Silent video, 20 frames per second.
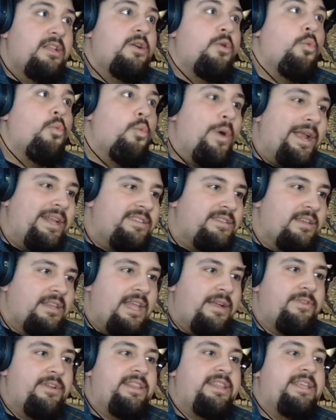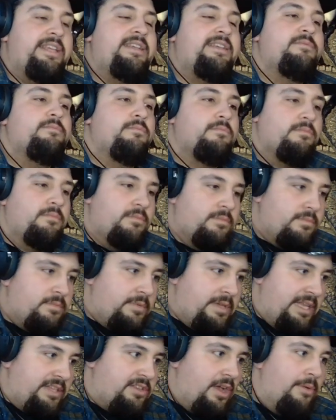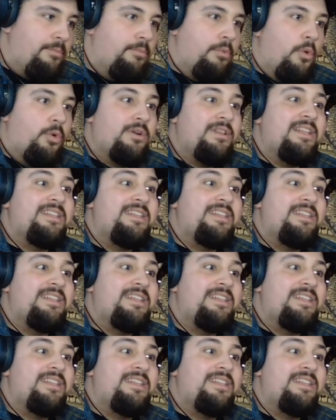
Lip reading: Wait till everything gets on board.